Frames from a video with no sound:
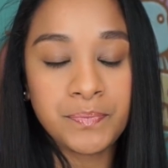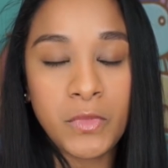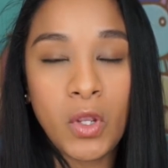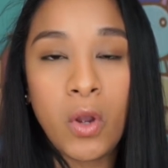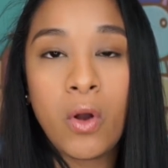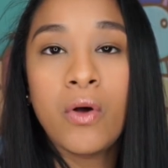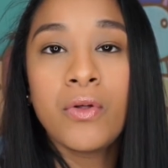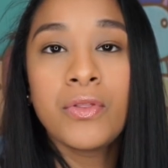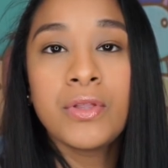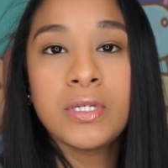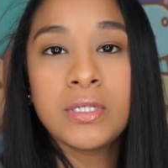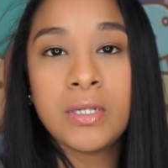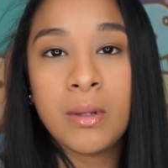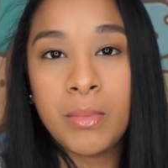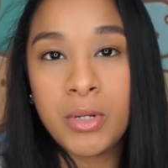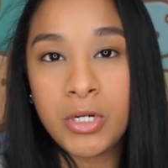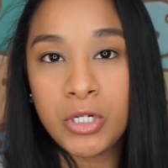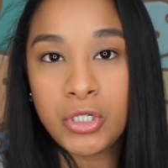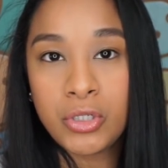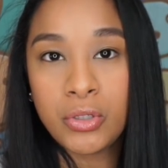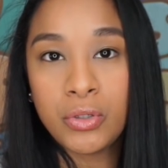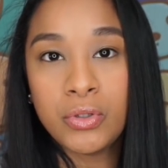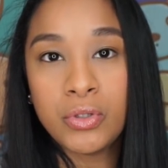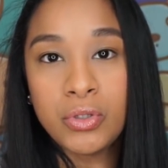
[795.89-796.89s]
All these I'm going to
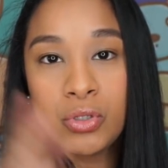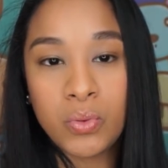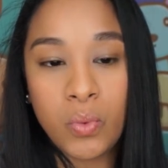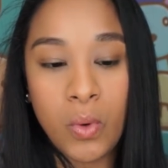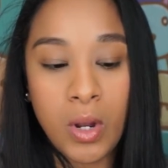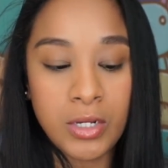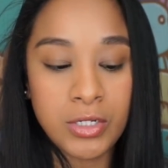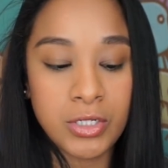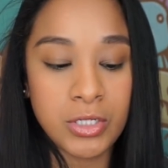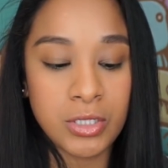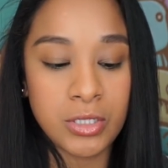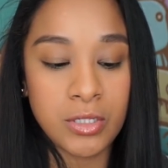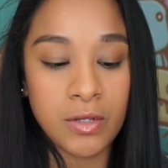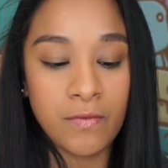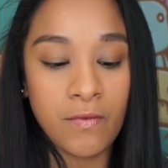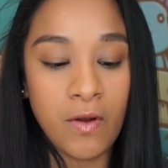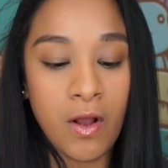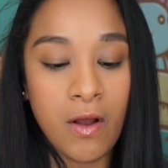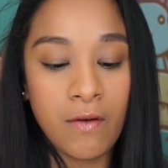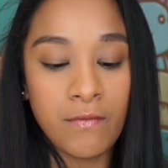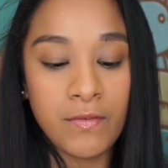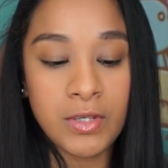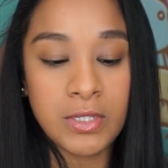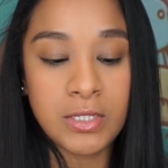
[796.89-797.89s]
show you swatches of,
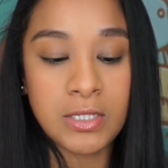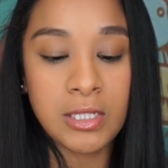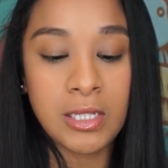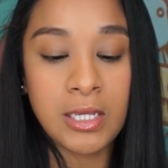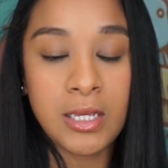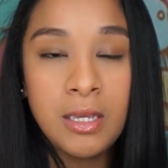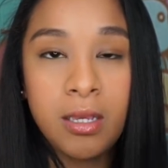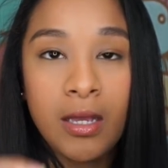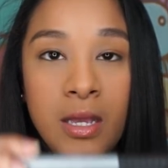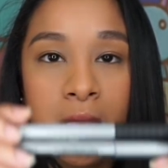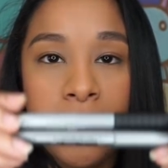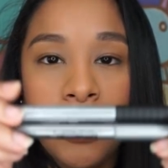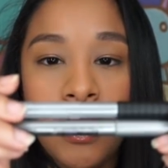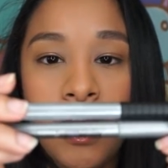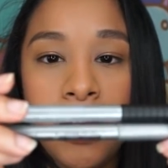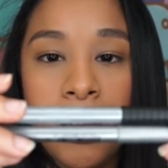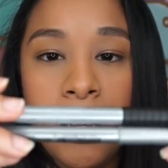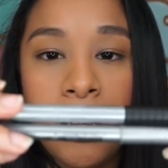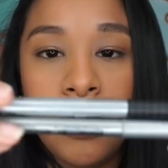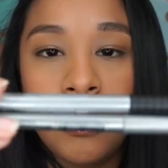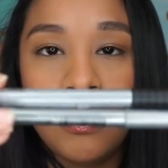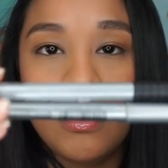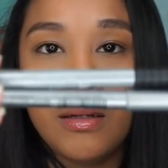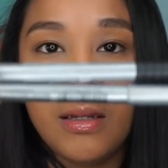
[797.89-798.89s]
obviously,
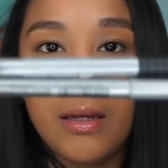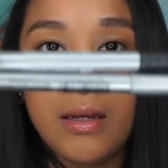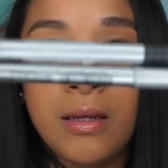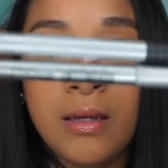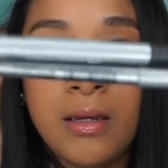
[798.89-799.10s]
and